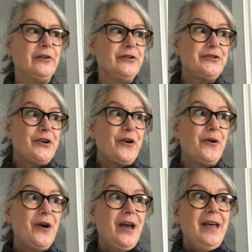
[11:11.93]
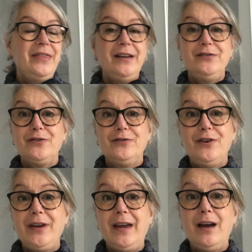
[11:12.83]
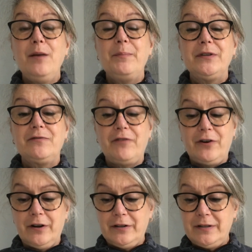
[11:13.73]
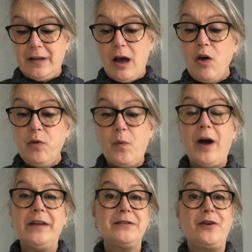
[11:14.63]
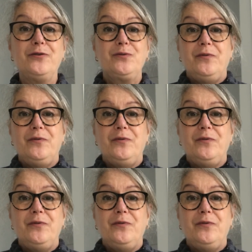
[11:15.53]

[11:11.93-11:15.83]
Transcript: So things are looking up as far as health-wise goes.